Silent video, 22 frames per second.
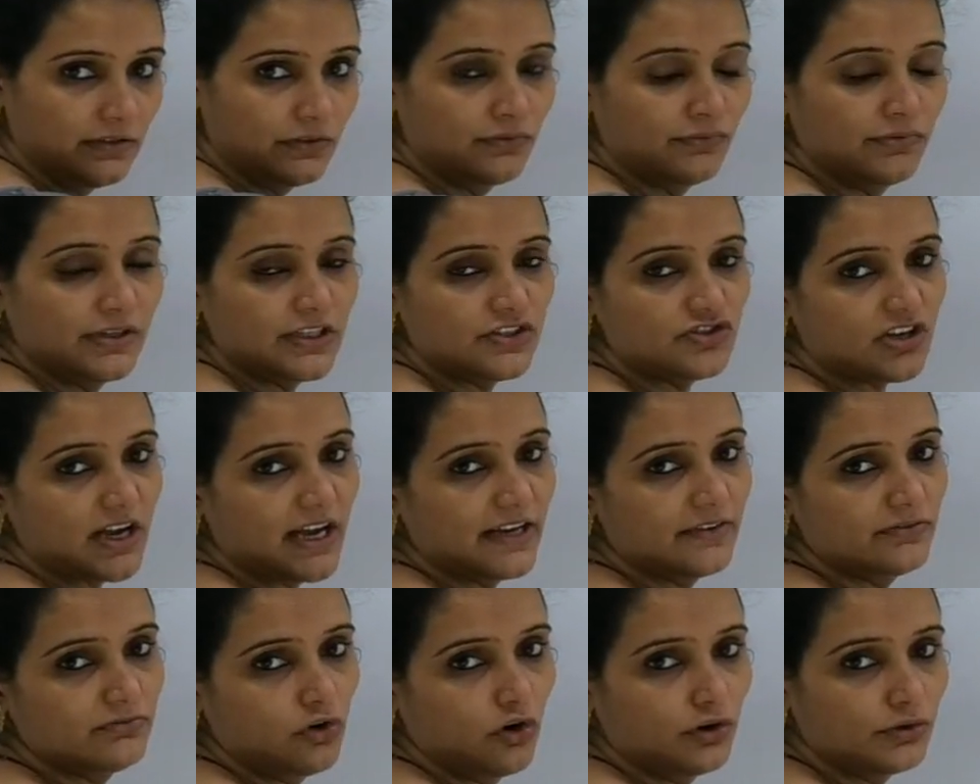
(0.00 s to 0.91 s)
which I
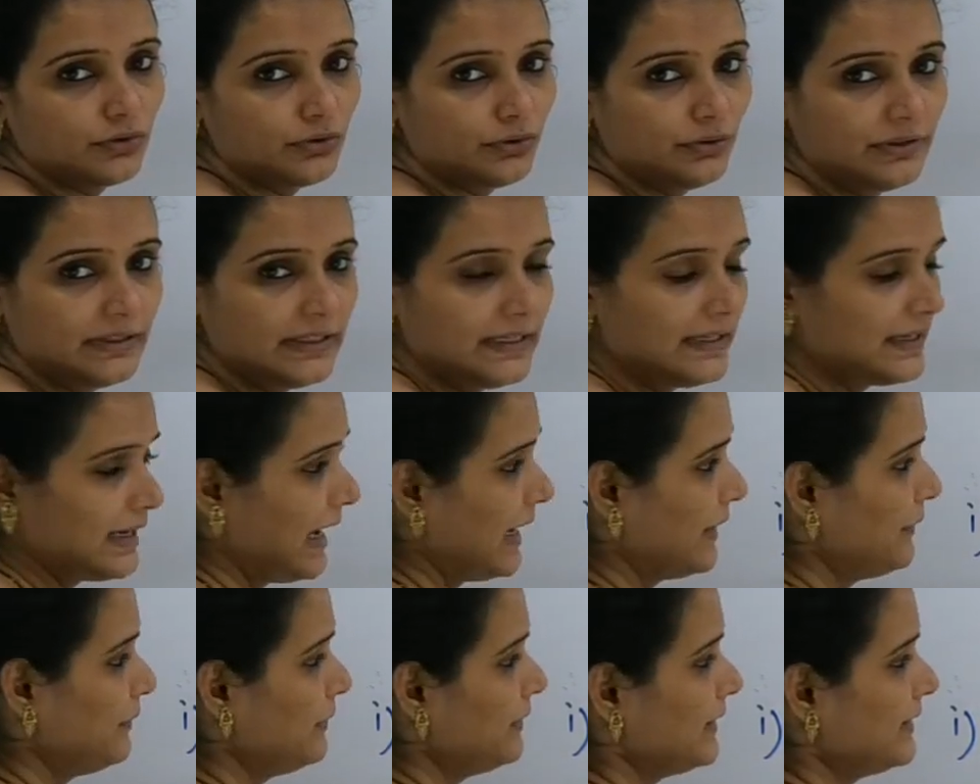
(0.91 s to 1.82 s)
want to
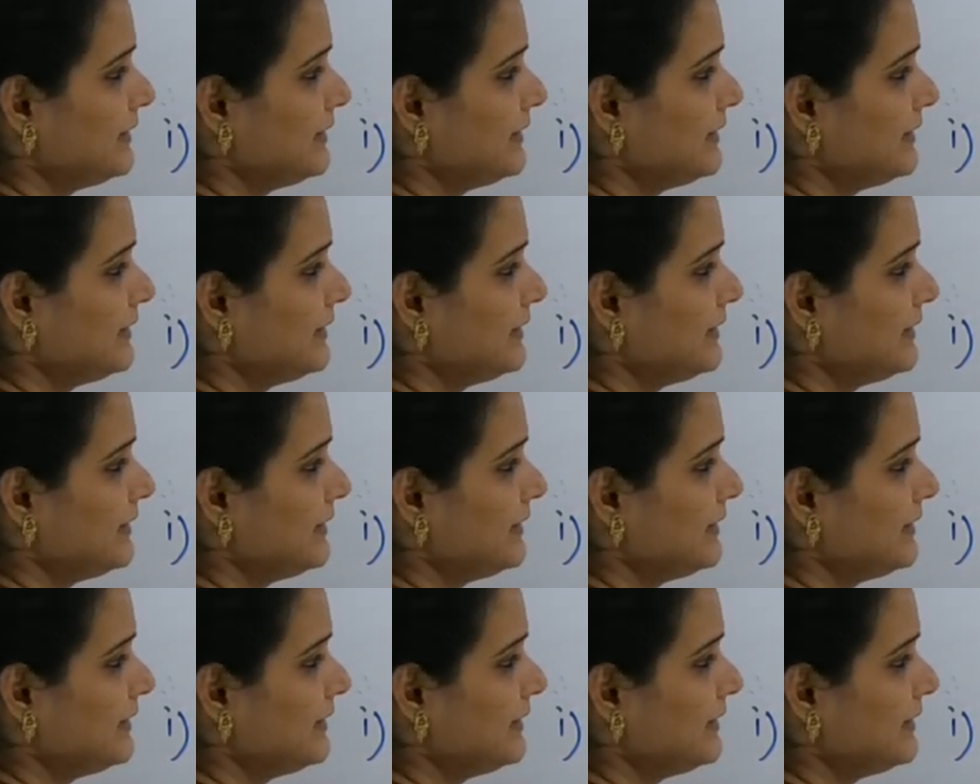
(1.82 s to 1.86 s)
derive,